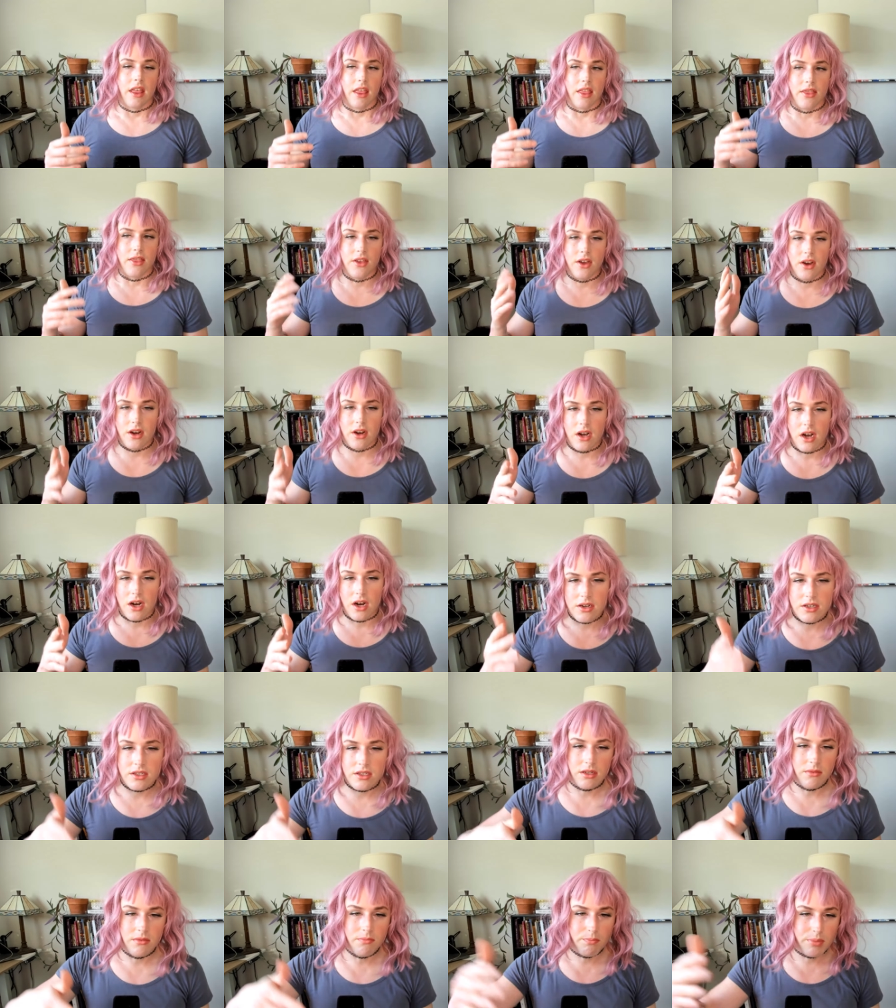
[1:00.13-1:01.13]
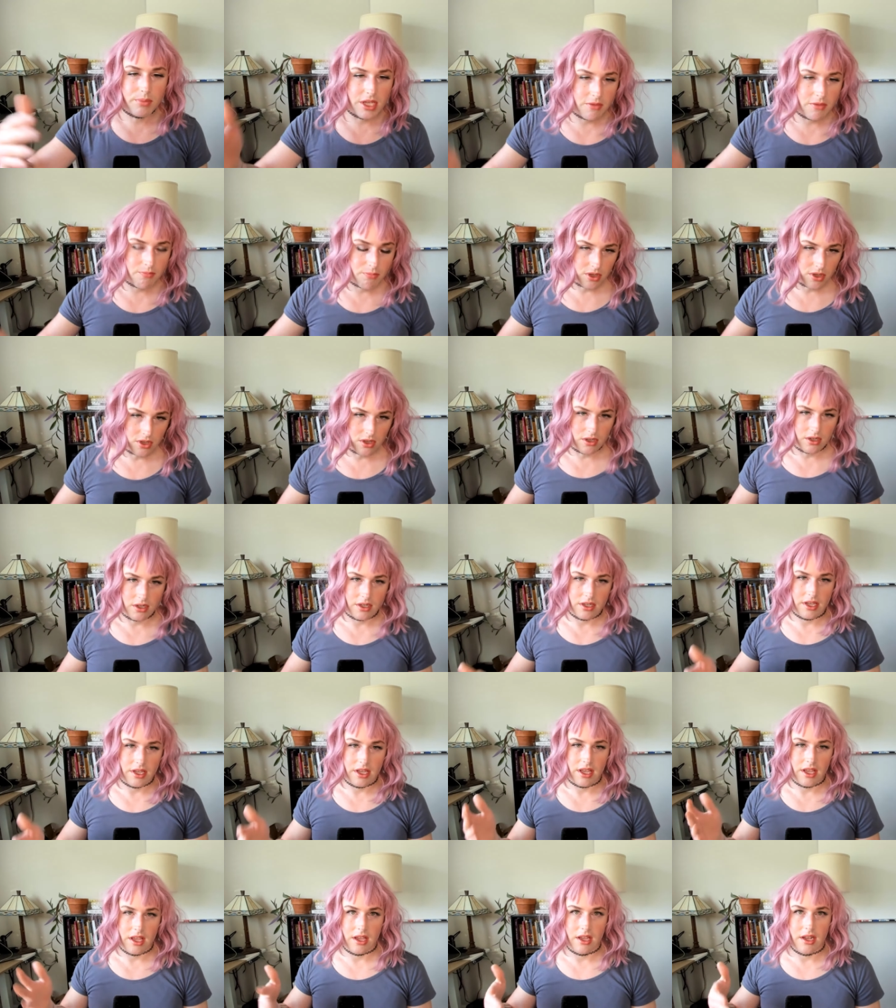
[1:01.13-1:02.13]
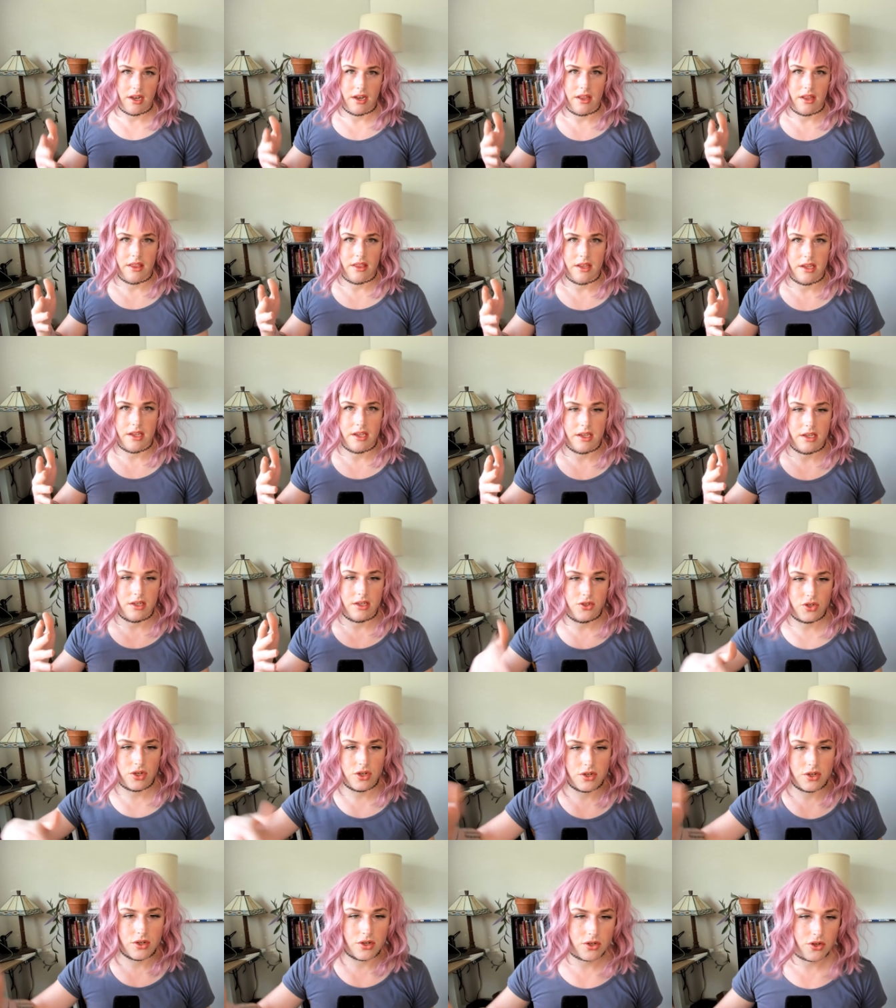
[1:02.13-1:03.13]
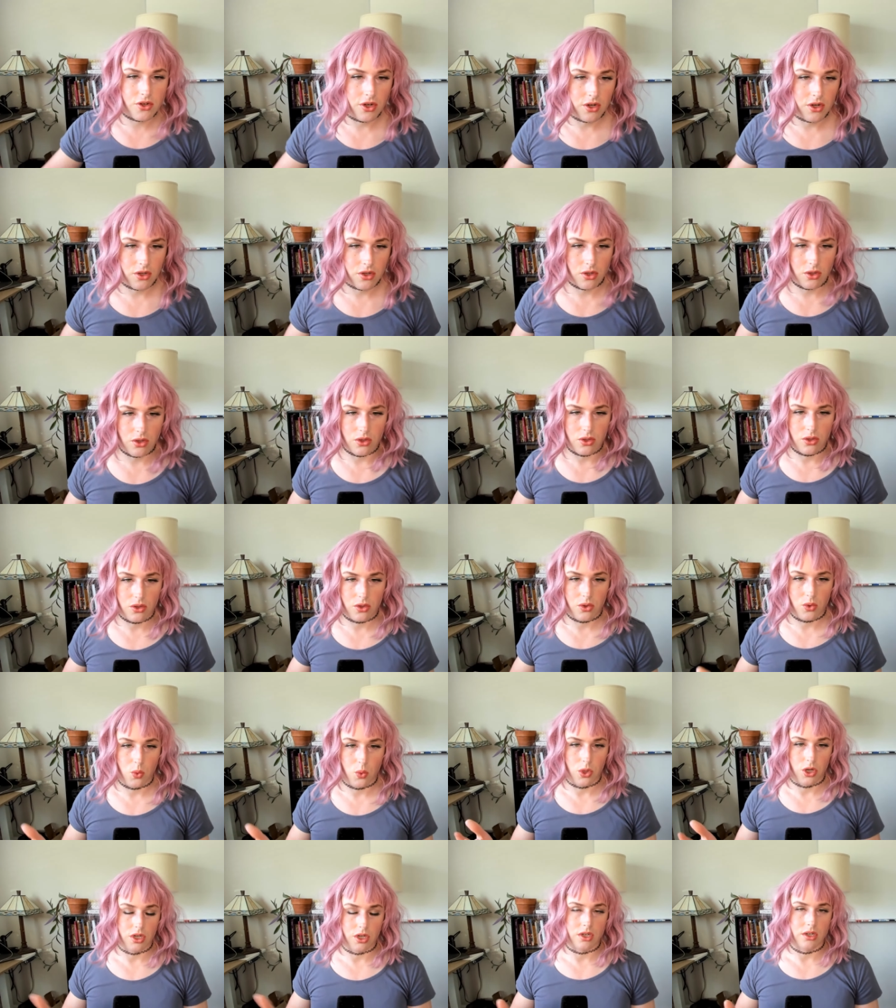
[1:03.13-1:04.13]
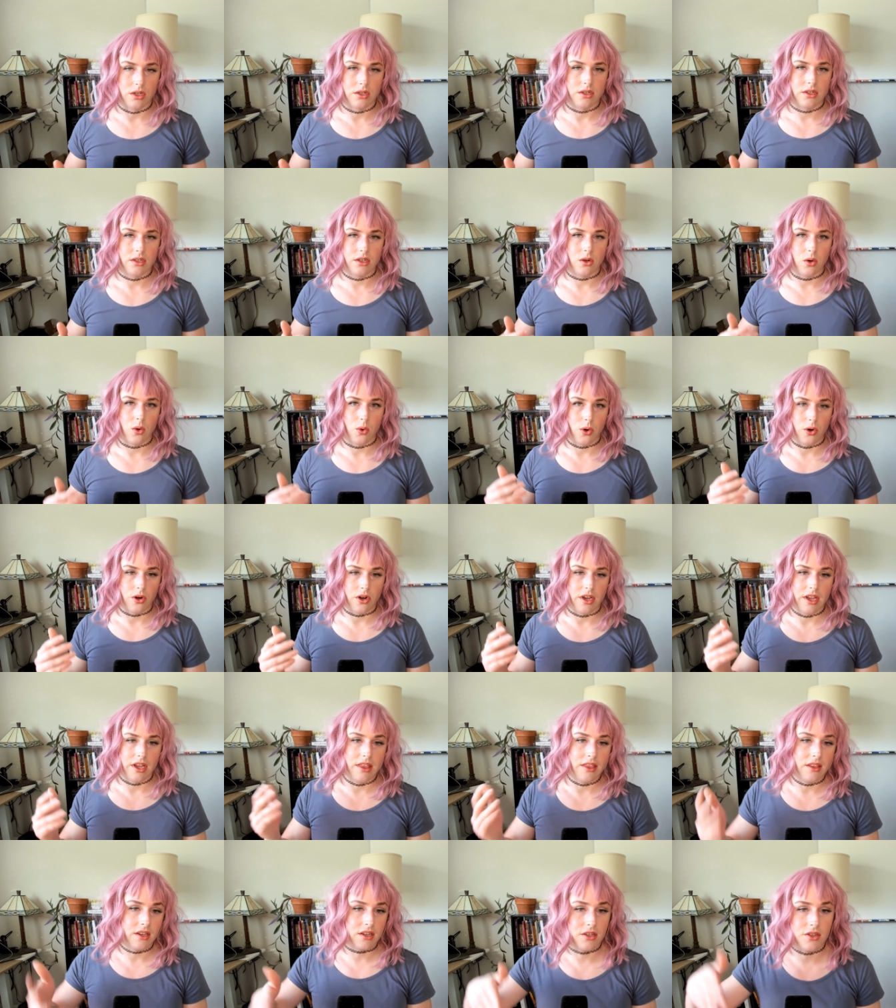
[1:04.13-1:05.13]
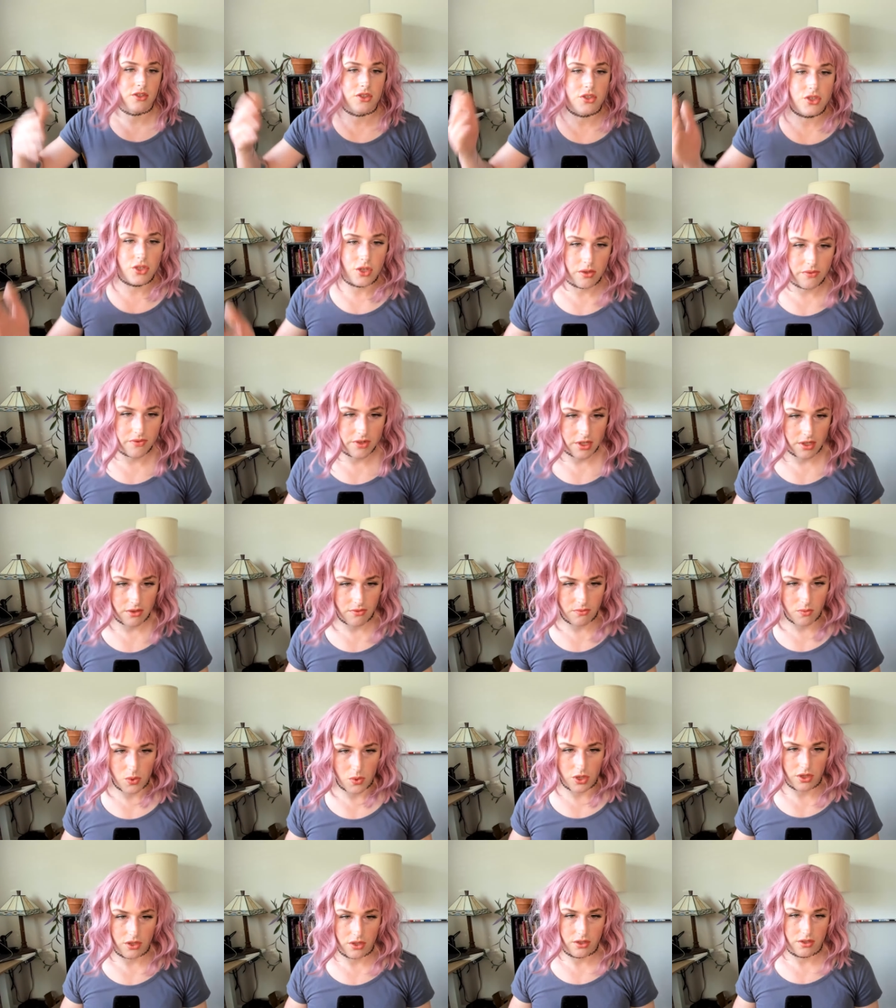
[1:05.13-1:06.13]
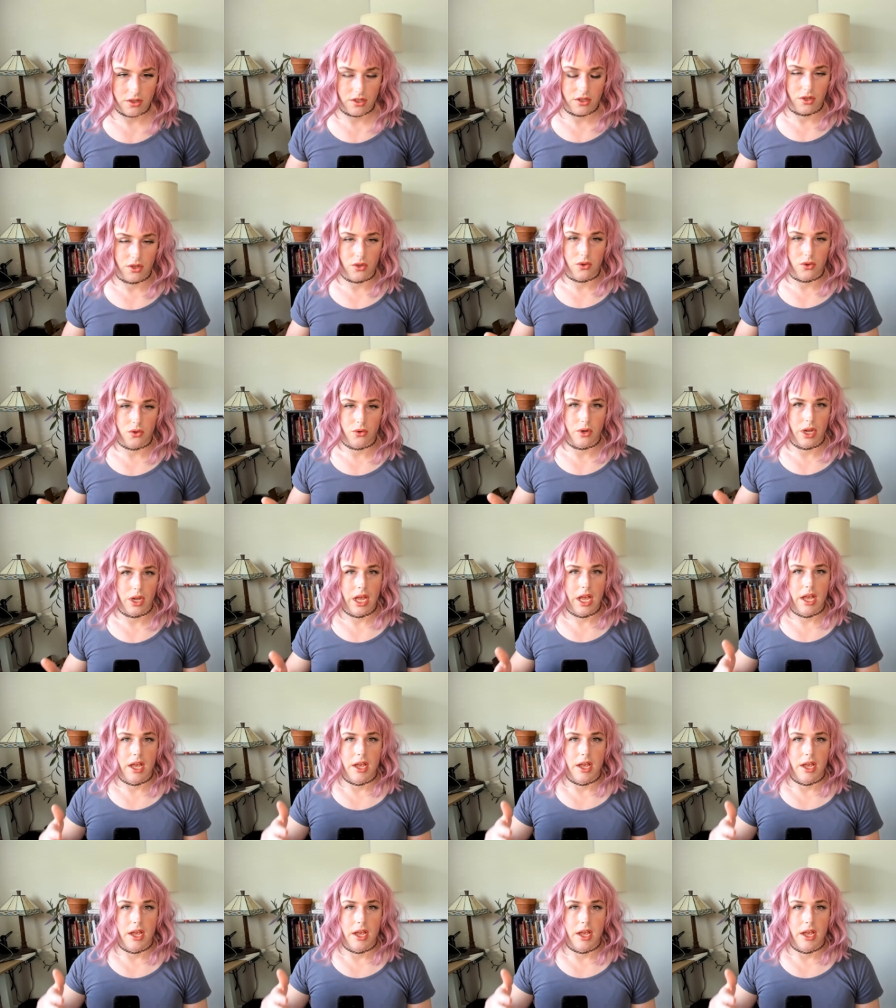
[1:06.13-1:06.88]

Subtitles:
there are some people in the gender critical world or in the conservative world who